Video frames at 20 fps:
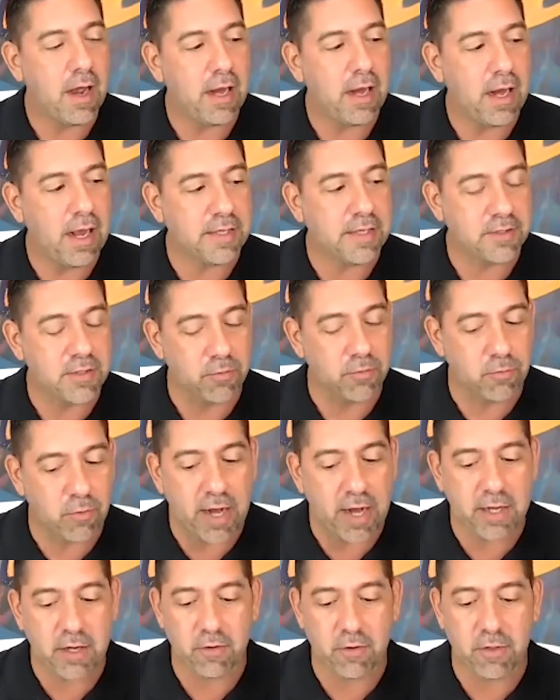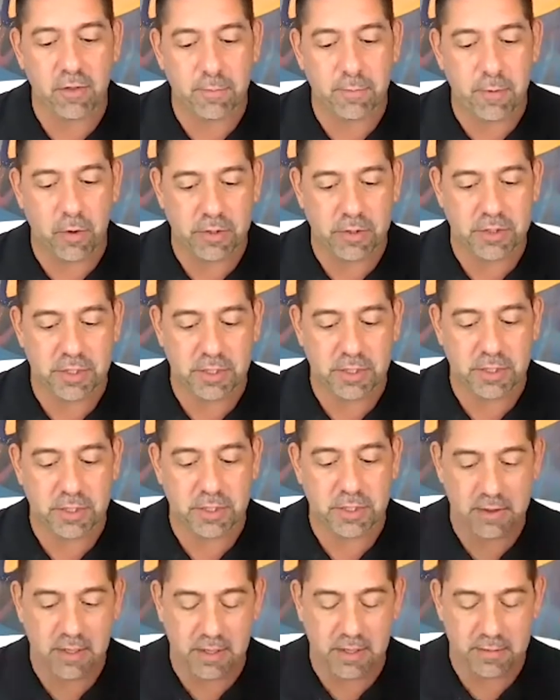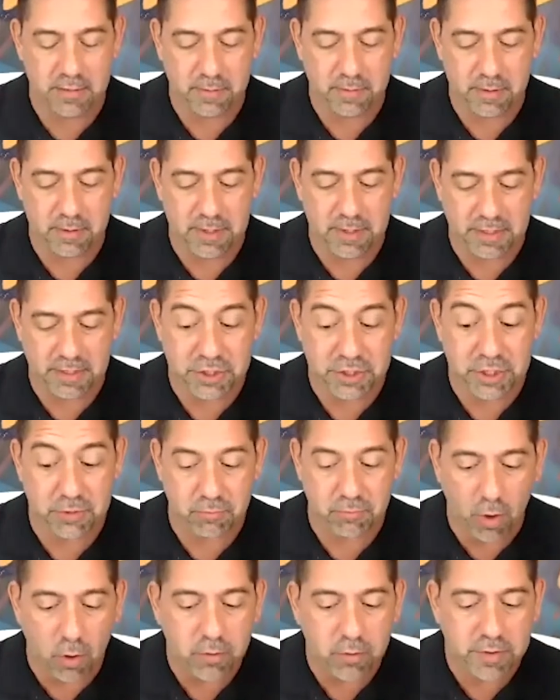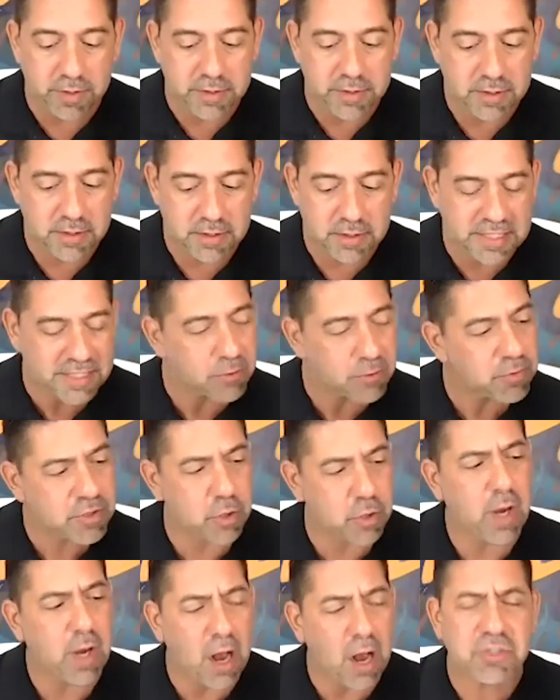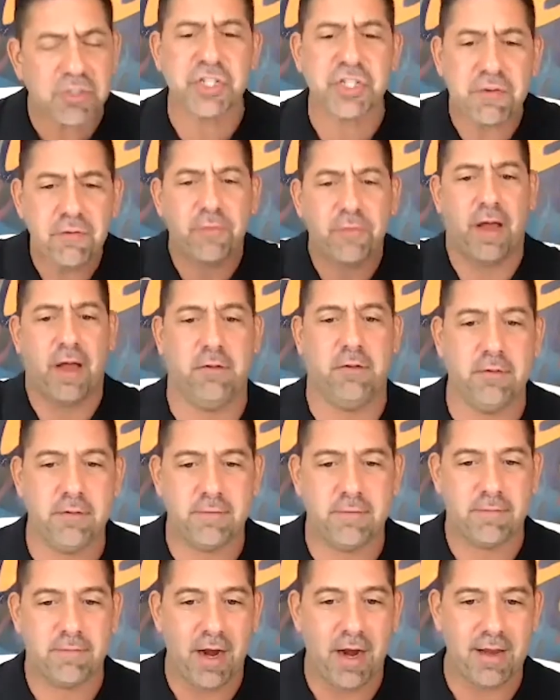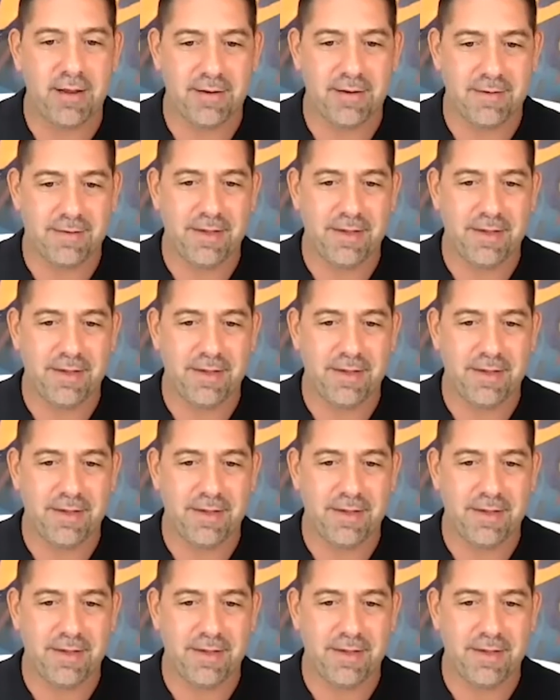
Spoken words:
as the writer, the person that she wrote, this was how she felt, right?